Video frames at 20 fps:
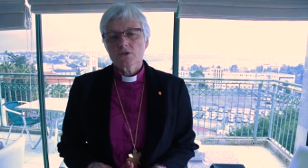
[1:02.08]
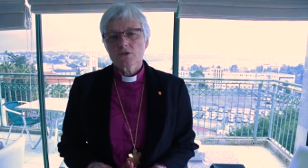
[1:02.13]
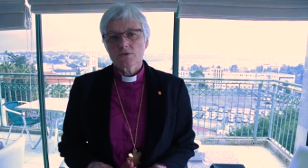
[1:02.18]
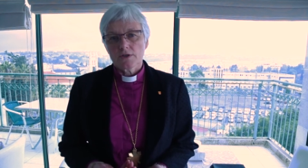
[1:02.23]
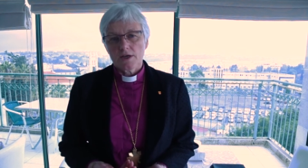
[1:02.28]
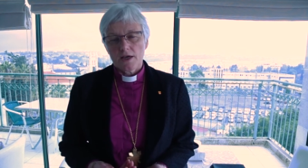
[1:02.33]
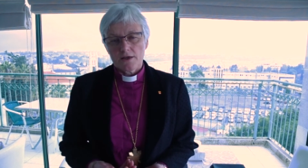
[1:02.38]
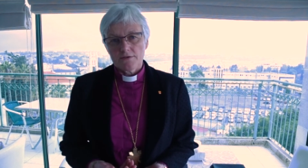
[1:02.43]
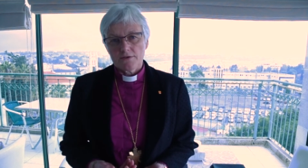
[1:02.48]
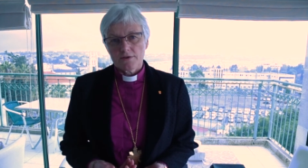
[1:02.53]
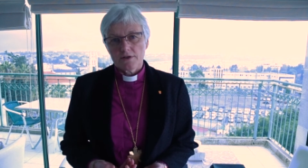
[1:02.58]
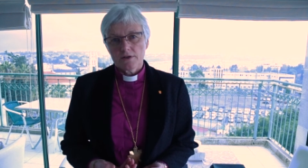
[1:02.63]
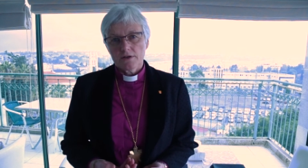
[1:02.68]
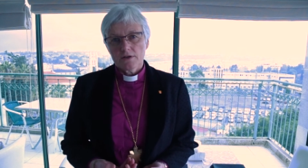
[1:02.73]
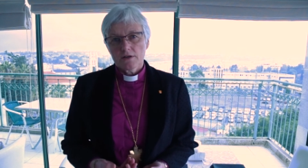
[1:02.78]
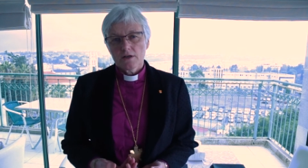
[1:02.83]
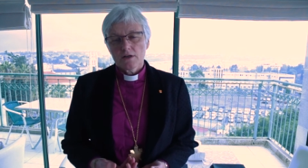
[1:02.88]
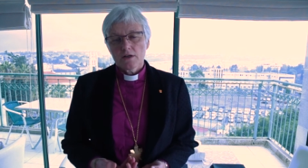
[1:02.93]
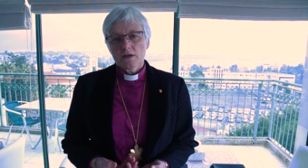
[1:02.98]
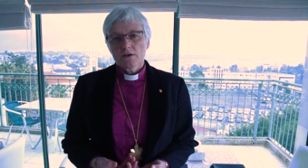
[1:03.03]
together,
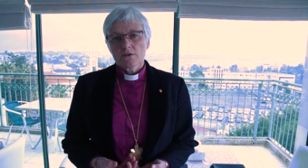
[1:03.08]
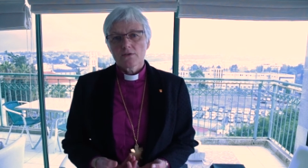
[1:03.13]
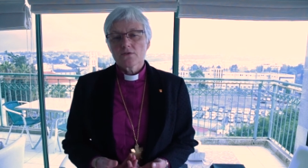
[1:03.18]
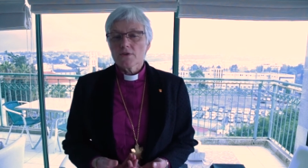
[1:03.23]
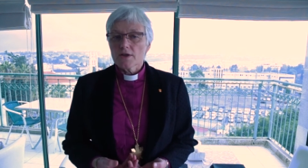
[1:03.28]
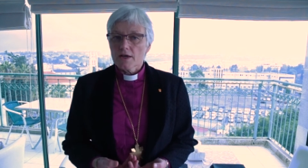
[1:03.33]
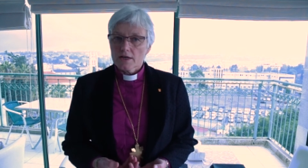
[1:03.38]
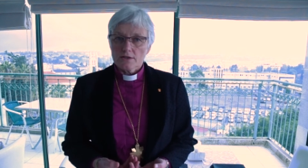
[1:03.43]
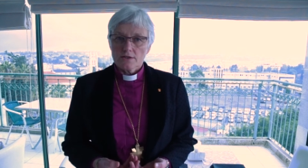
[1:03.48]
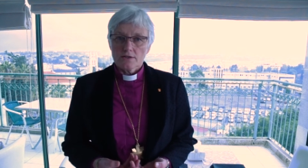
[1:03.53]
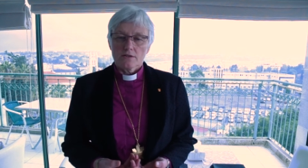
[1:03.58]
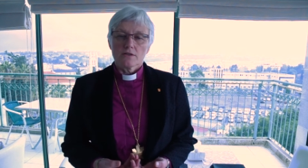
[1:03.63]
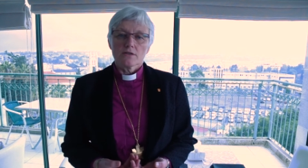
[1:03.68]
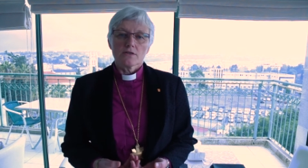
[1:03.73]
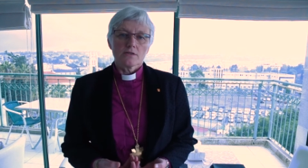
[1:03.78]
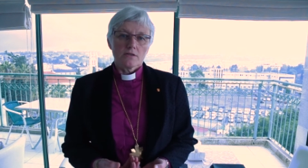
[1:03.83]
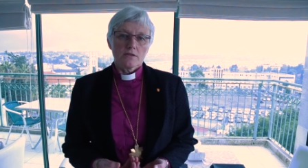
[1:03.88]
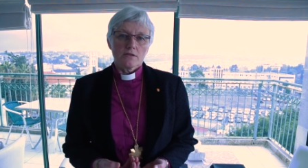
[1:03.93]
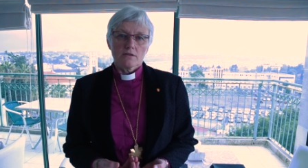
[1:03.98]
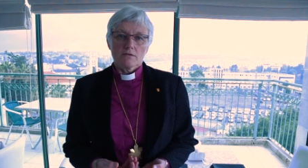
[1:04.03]
that
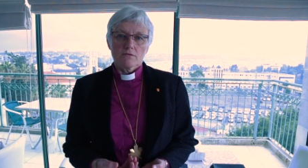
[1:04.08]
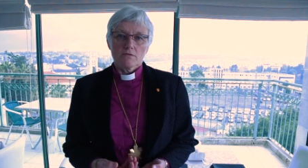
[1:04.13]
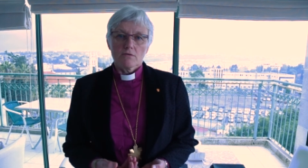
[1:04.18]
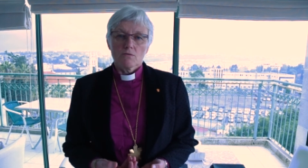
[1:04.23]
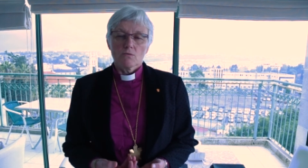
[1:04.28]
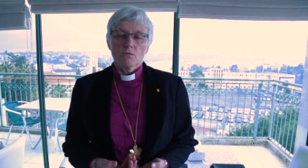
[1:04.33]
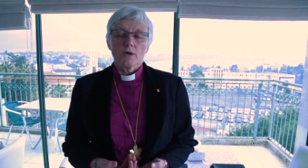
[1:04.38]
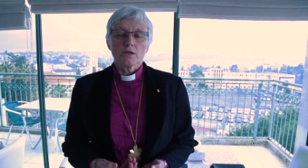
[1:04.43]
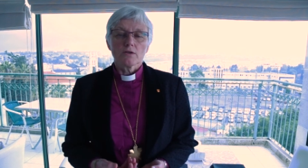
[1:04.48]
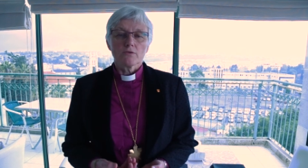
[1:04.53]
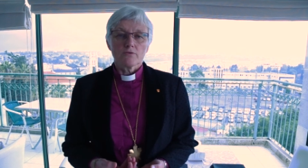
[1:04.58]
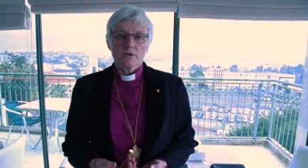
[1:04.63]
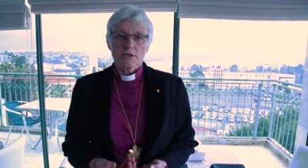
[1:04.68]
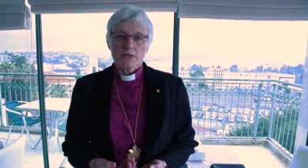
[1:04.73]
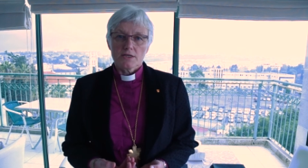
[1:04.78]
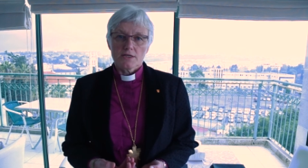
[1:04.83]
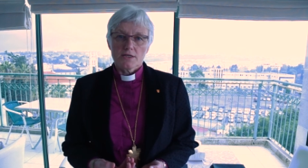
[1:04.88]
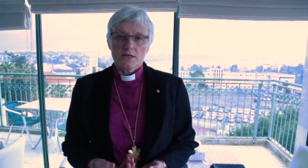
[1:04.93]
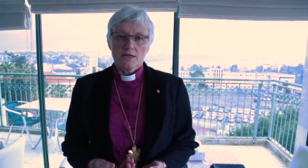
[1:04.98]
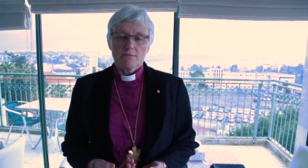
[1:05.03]
is a wonderful
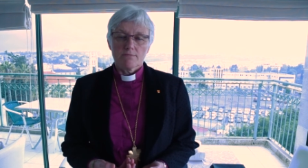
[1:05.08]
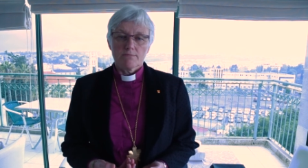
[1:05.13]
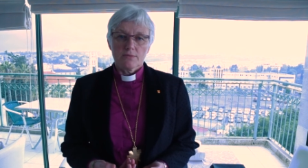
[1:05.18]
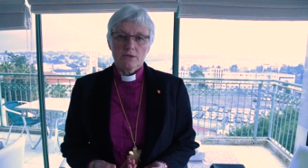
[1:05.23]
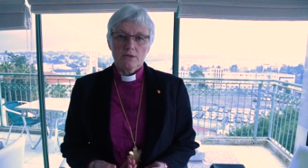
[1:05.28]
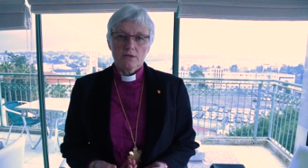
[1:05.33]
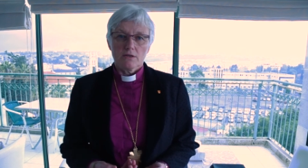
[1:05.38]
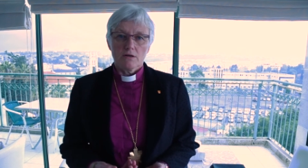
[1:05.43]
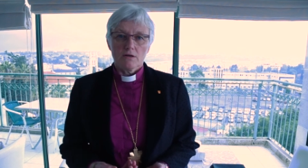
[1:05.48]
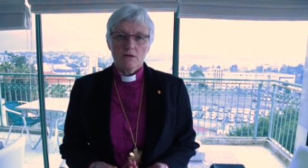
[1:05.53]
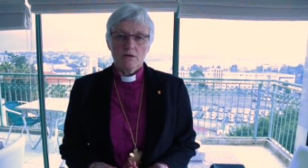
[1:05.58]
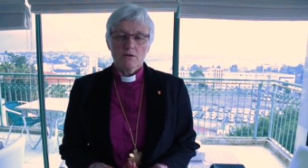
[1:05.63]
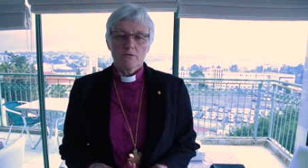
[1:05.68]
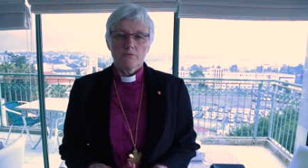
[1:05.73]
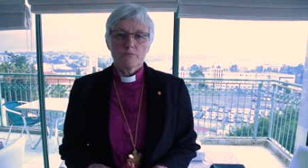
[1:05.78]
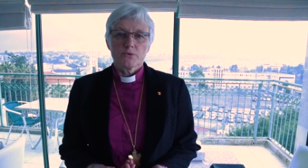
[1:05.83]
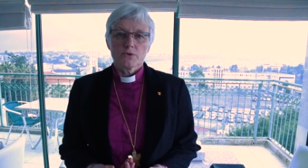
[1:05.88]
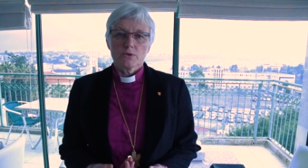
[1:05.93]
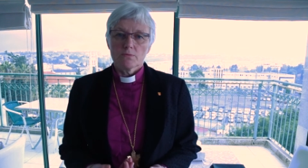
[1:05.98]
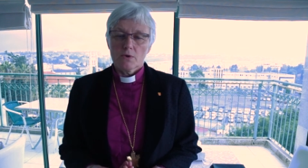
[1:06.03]
example of
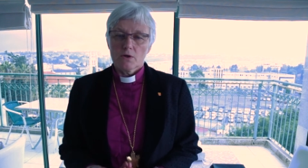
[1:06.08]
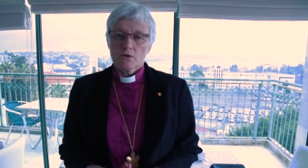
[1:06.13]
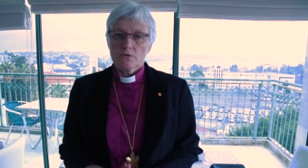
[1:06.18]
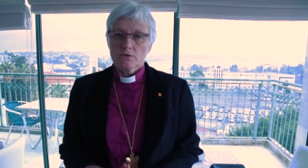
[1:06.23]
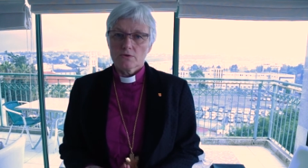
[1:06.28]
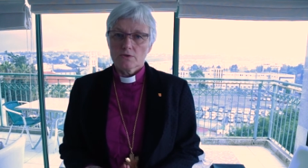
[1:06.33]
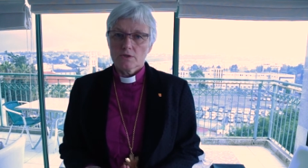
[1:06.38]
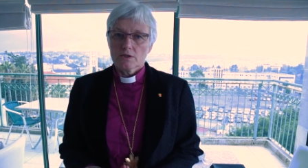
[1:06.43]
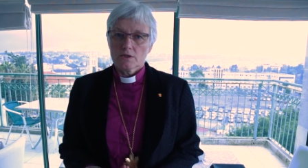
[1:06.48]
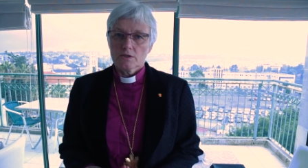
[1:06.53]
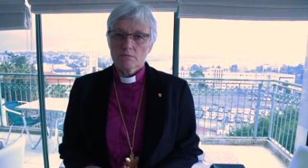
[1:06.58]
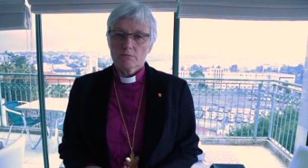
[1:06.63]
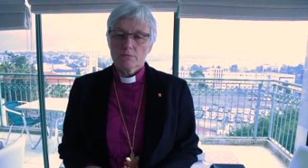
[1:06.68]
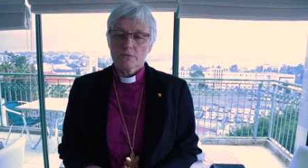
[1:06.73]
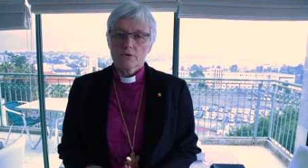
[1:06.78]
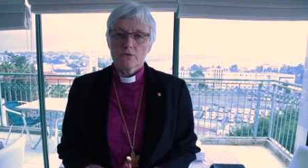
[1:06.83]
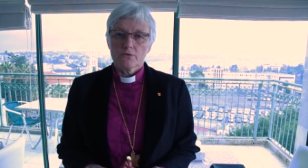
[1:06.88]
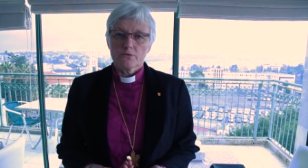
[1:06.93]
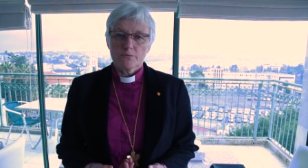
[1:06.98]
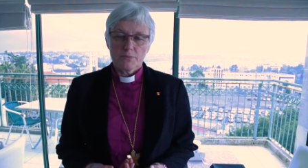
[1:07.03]
promoting
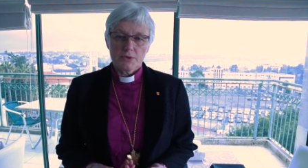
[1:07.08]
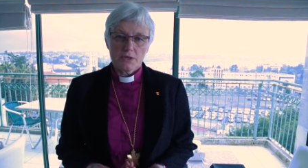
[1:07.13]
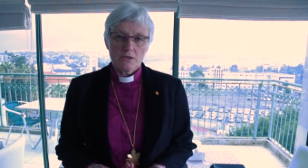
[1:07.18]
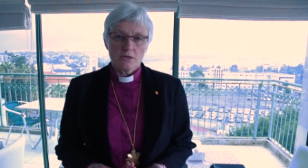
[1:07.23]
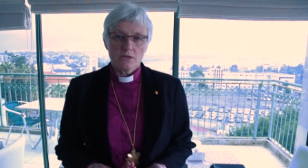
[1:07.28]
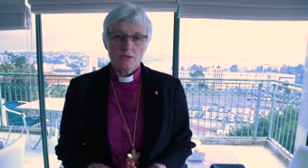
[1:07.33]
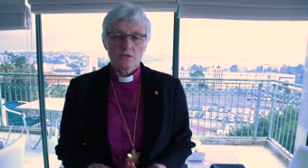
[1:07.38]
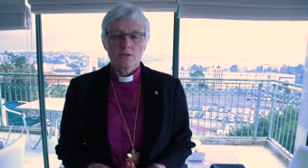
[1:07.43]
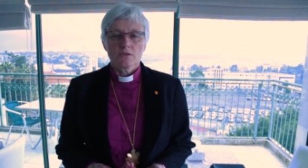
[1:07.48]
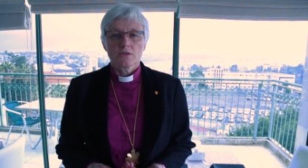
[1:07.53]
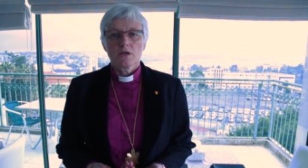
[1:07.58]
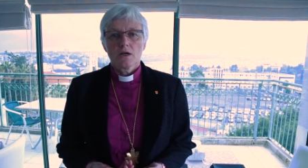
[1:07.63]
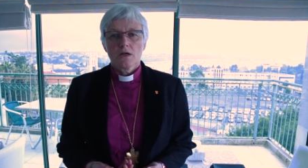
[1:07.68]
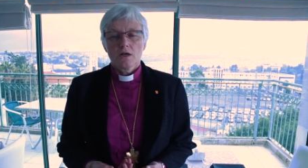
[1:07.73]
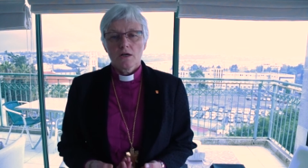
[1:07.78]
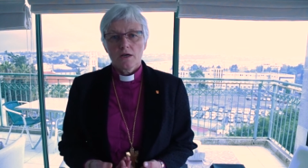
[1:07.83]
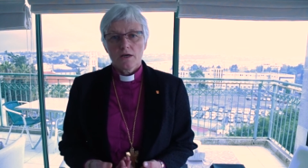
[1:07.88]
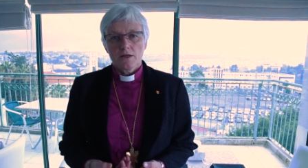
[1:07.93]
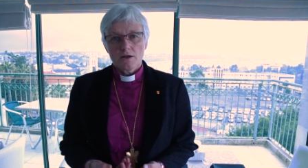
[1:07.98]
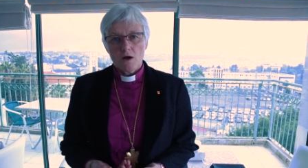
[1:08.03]
both peace
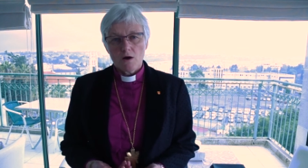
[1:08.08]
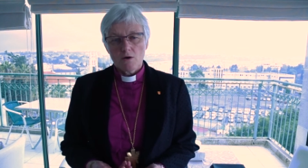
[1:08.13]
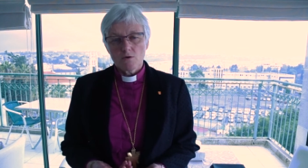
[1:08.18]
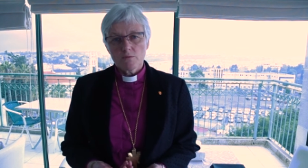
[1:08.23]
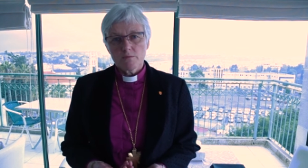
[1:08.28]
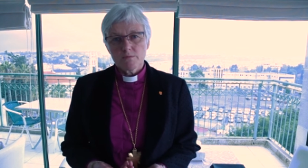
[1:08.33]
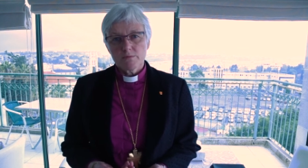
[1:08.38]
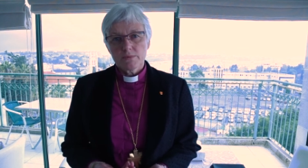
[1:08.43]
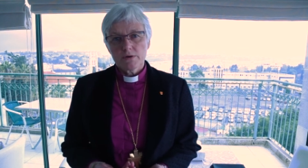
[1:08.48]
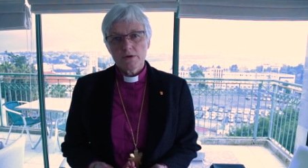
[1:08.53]
and hope,